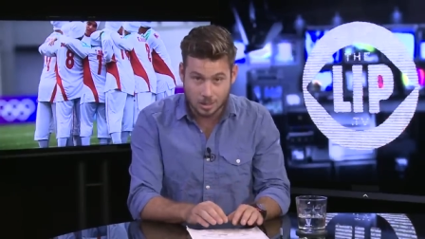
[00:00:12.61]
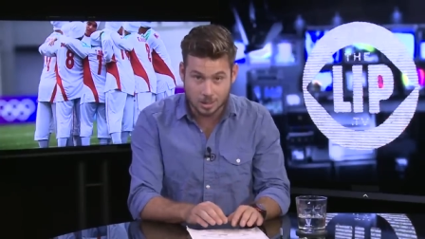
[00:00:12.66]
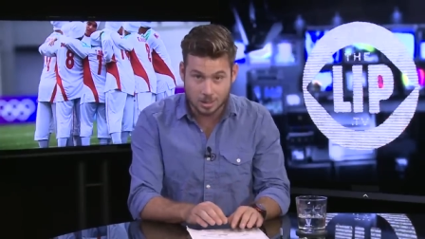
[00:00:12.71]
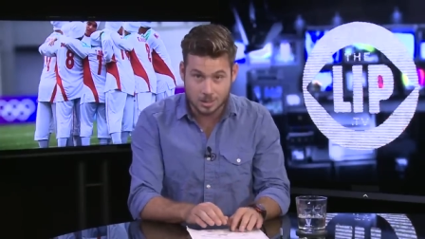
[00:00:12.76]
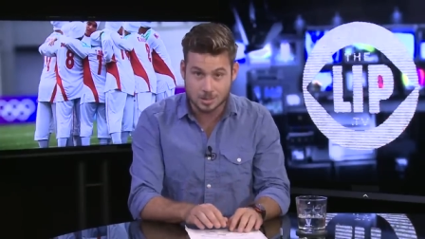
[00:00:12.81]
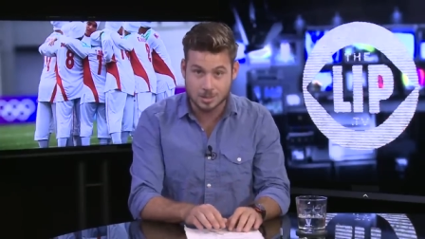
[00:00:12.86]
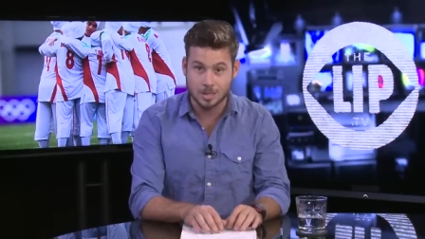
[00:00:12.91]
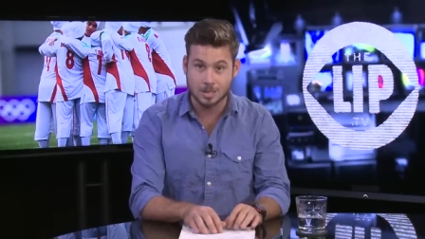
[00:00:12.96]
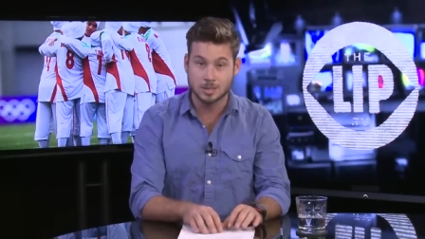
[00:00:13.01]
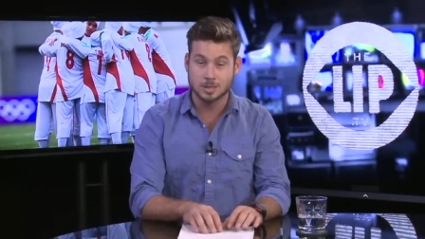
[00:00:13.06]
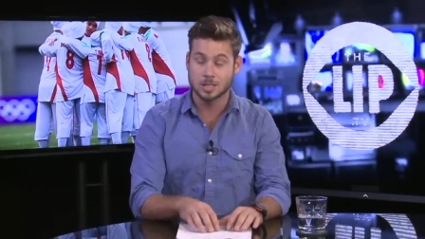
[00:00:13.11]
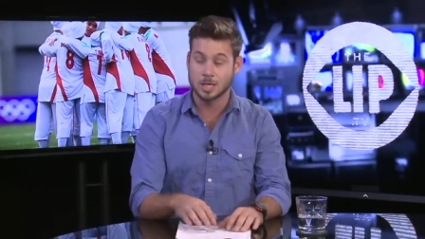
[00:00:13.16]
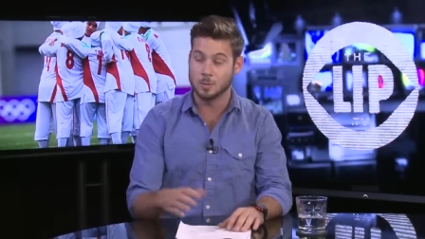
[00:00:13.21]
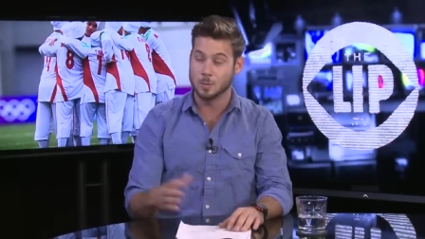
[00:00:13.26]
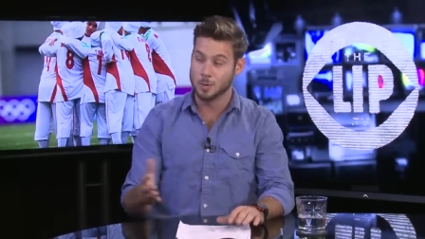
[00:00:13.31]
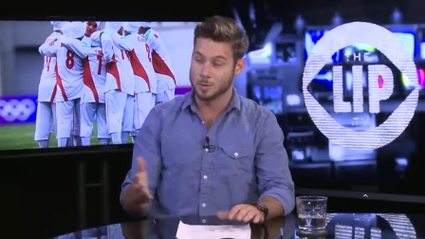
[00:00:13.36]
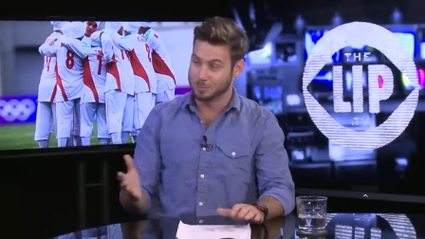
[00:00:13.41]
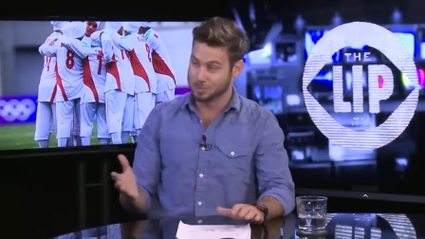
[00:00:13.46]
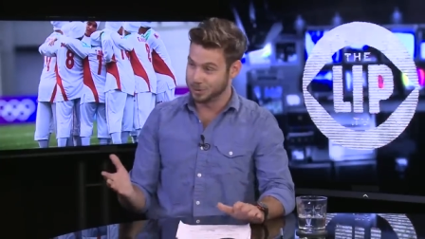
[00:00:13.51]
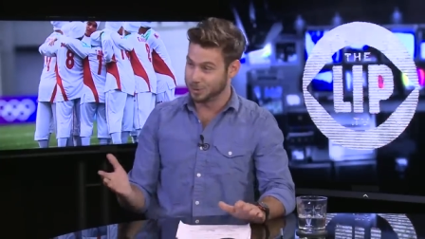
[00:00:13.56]
until
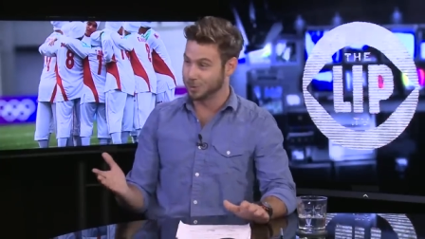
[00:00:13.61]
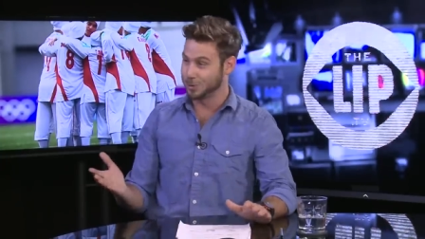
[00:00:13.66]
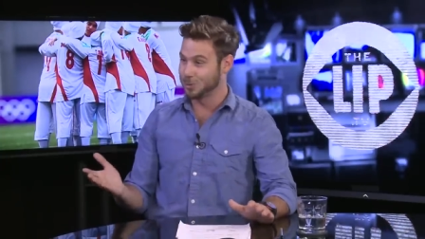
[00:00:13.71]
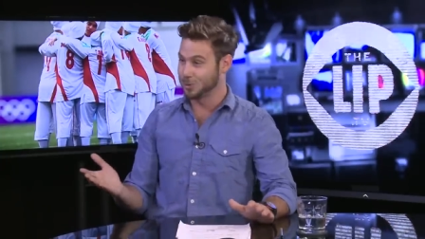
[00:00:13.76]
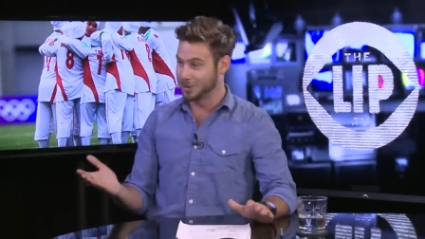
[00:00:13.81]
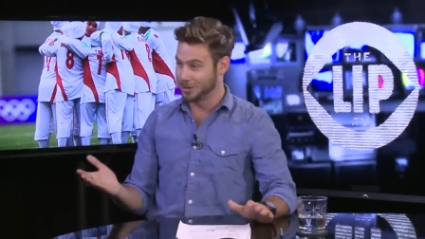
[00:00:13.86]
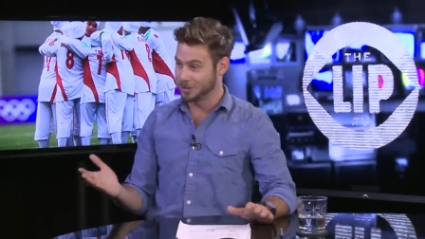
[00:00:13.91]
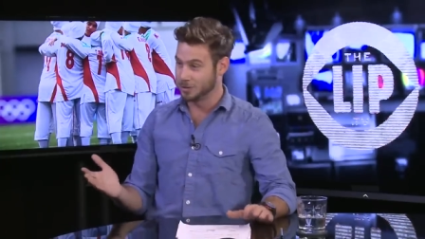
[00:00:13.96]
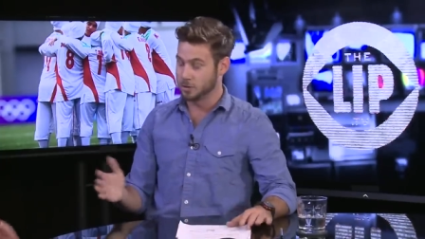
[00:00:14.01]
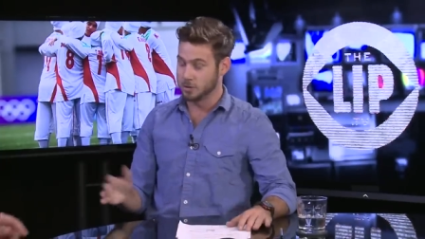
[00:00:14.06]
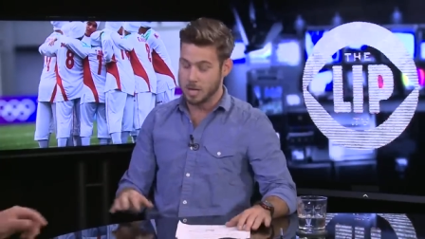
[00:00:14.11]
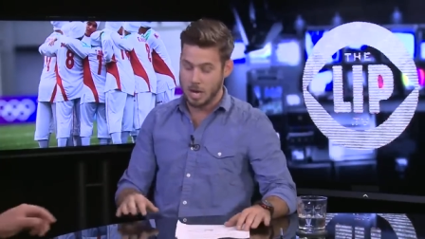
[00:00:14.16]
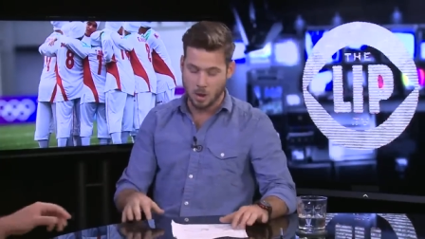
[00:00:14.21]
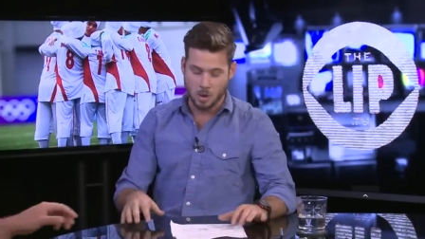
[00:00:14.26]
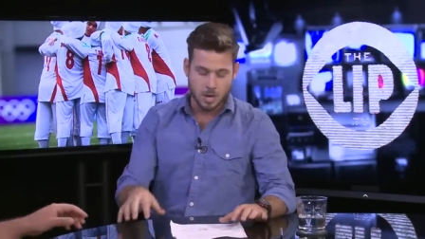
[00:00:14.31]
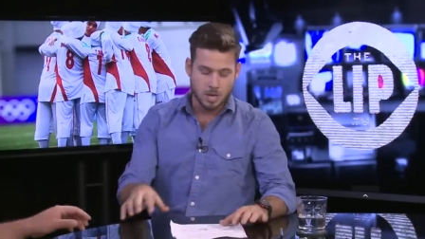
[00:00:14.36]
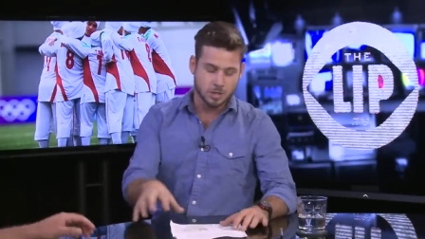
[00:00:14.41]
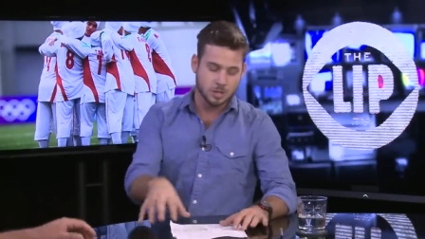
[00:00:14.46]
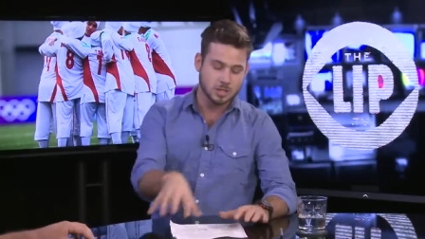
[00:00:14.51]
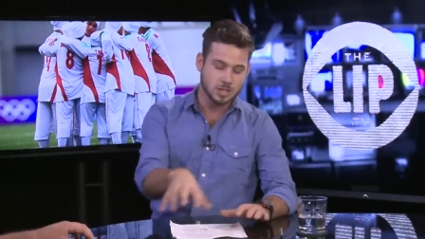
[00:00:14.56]
someone blew the whistle. Now,
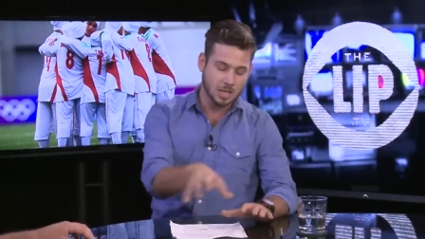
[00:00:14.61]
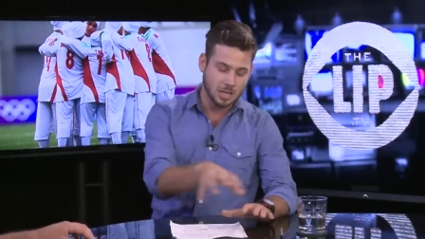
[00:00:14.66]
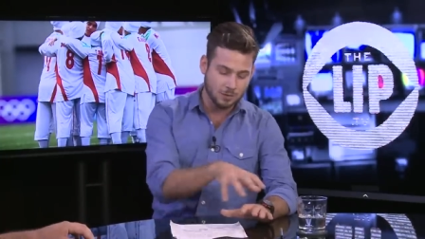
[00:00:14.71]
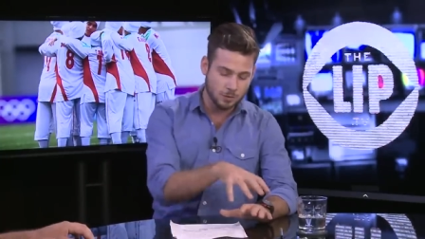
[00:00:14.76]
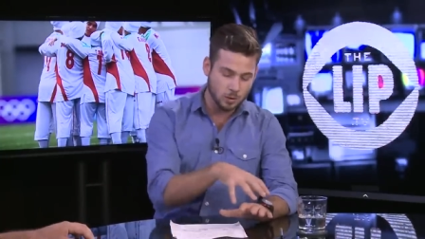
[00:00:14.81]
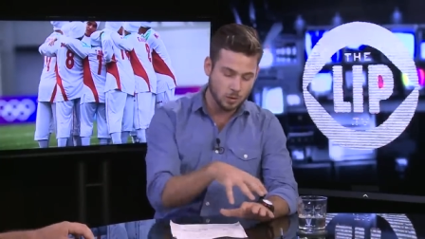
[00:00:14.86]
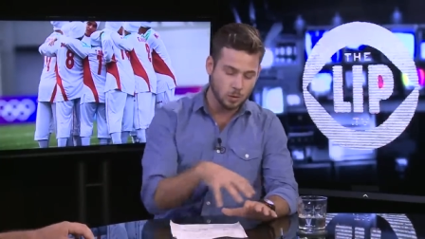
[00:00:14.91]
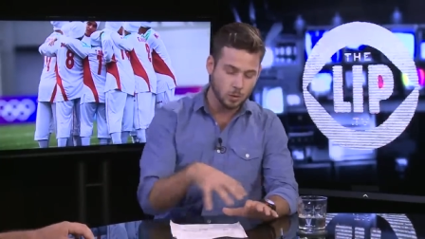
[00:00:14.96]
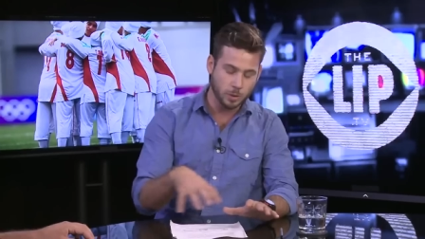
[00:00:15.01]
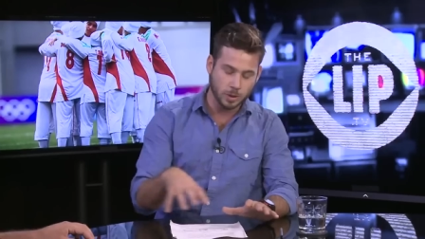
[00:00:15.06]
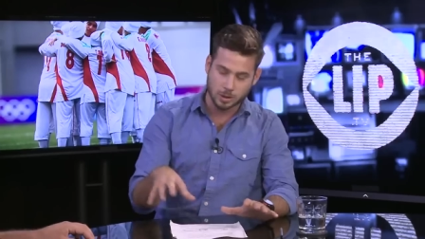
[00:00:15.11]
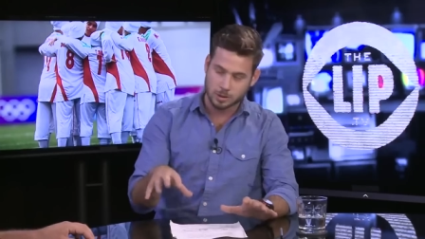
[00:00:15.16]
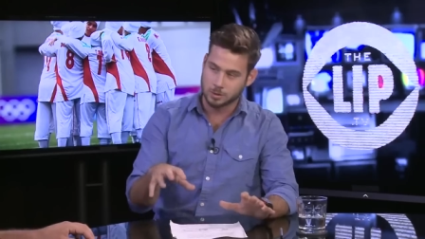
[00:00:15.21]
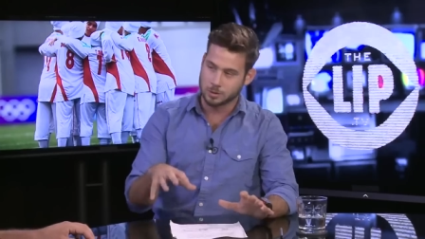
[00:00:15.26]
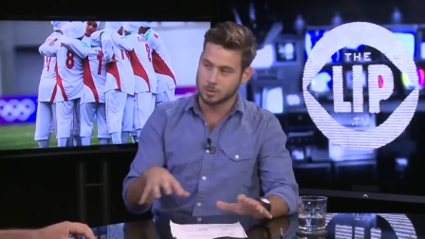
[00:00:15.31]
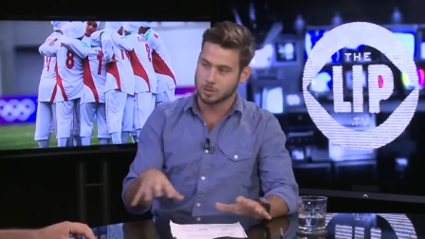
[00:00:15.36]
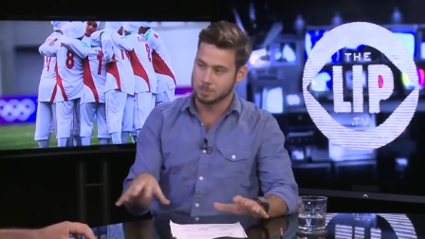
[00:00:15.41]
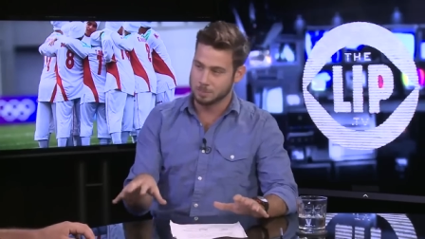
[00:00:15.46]
just to give you a quick little